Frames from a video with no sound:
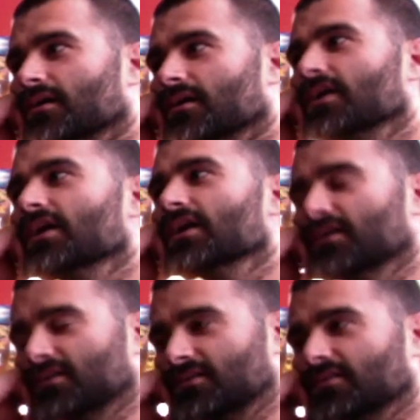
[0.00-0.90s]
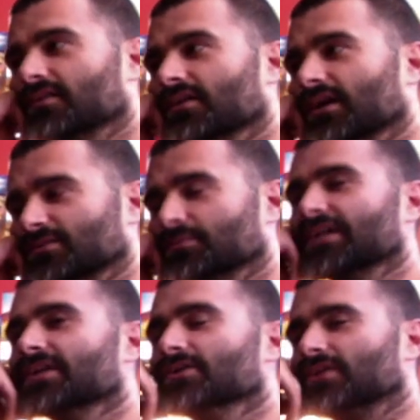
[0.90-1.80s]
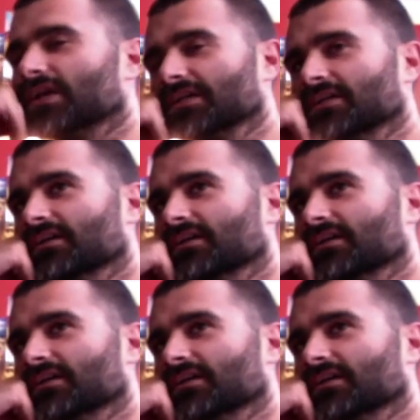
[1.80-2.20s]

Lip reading: Yeah, that was me, you, D.